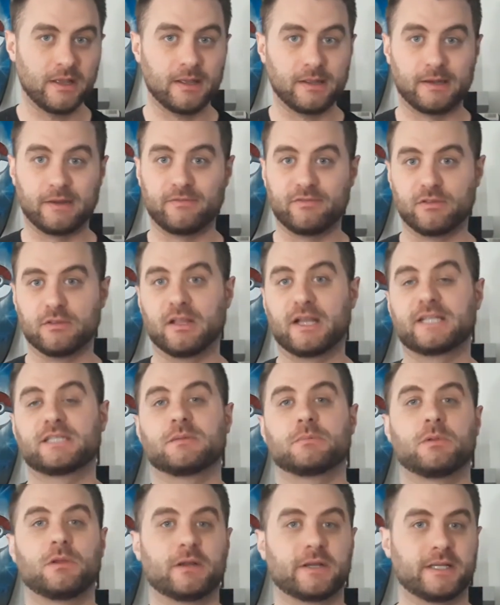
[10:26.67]
And if you'd like to
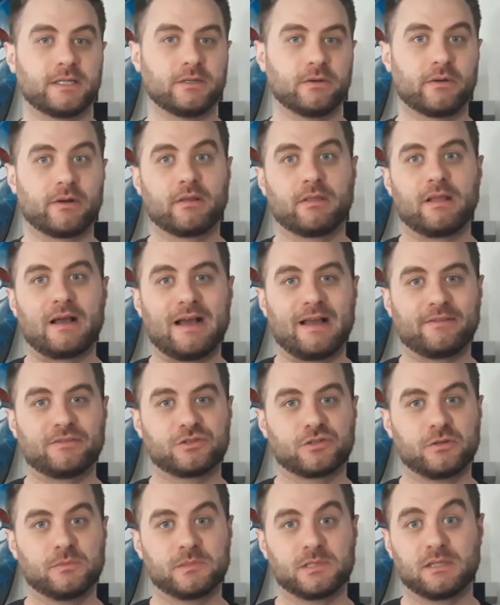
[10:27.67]
plug into our live
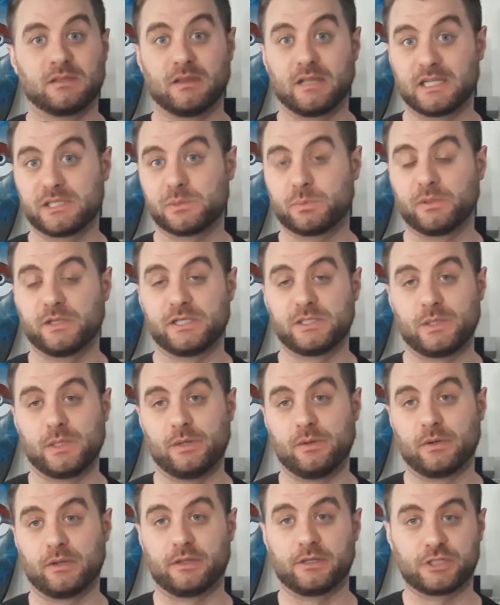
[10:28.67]
streams and Let's Plays we
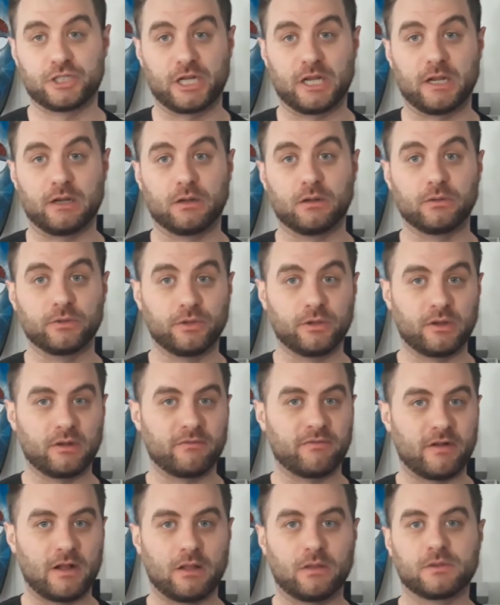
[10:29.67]
do on the channel, you can
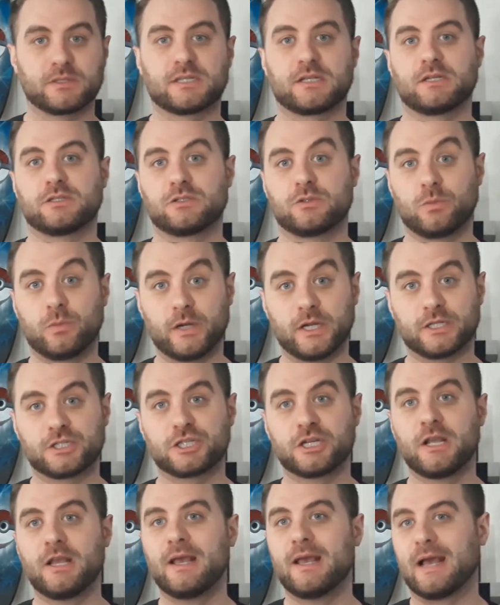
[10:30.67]
follow us on
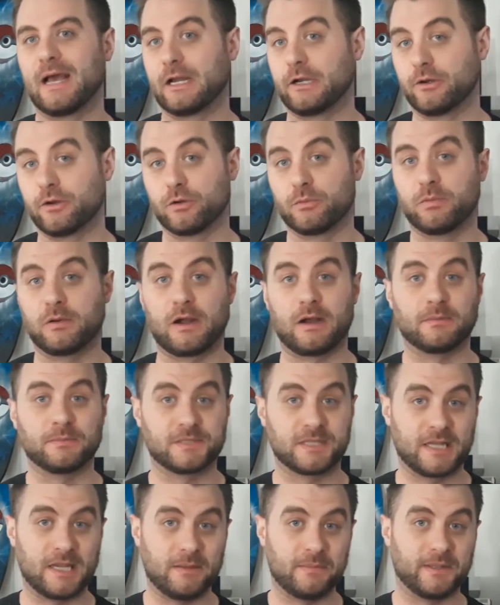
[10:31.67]
Twitch at
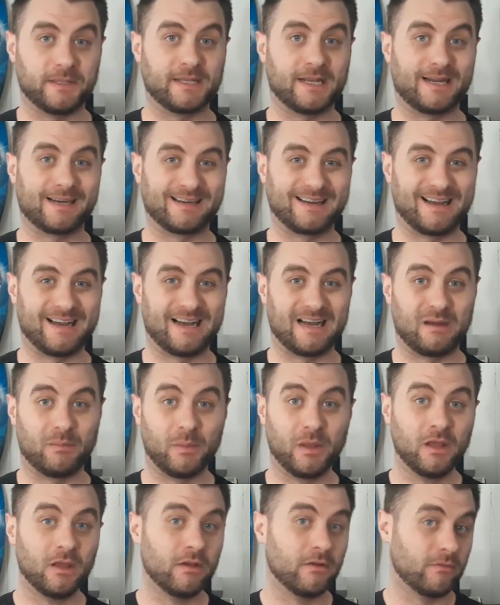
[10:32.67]

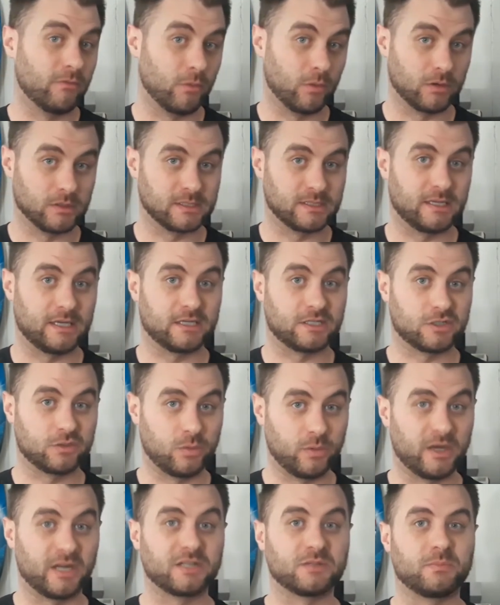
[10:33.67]

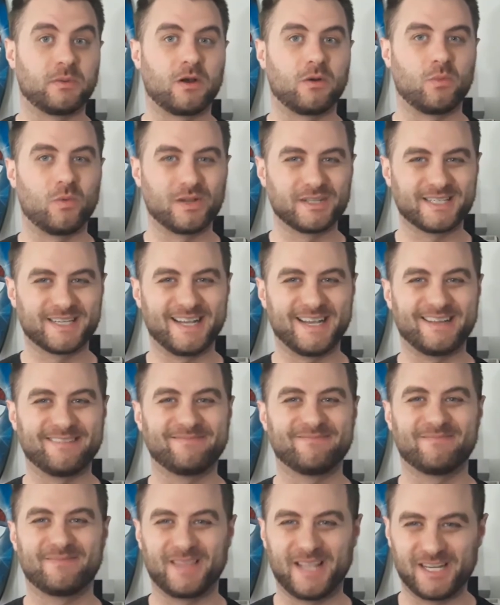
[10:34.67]
nerdproblemsgaming.com/Twitch. But once again,
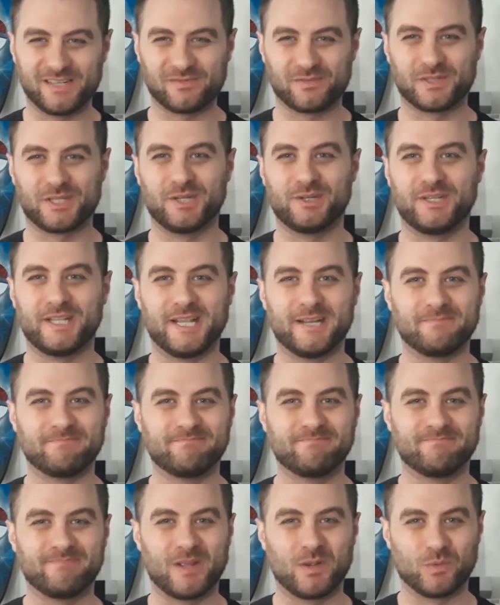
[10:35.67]
thanks for tuning in,
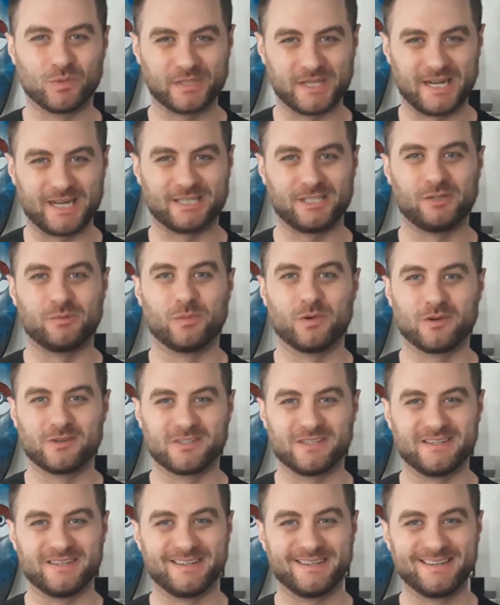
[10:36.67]
and we'll talk to you more
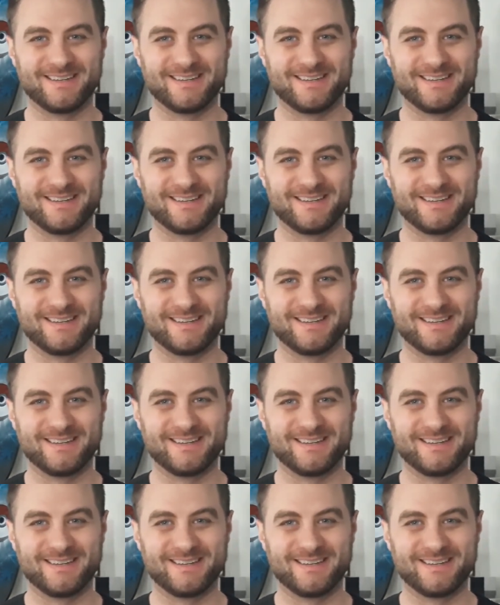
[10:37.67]
soon.